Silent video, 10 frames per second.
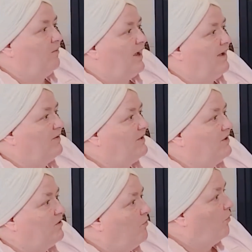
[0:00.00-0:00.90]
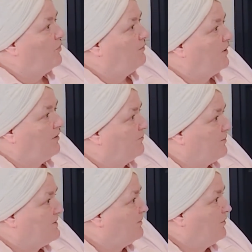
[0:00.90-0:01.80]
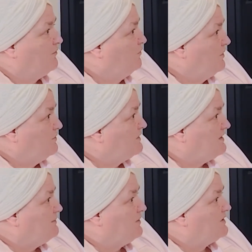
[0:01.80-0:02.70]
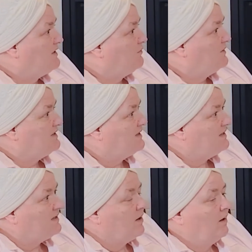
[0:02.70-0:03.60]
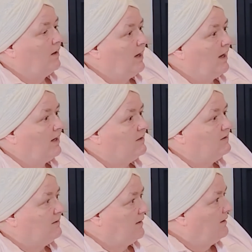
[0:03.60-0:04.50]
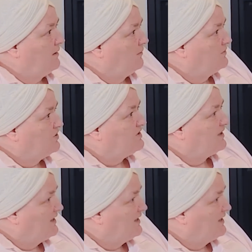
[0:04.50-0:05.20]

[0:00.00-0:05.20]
we'll have a little quote from someone who uses email sequences, and just to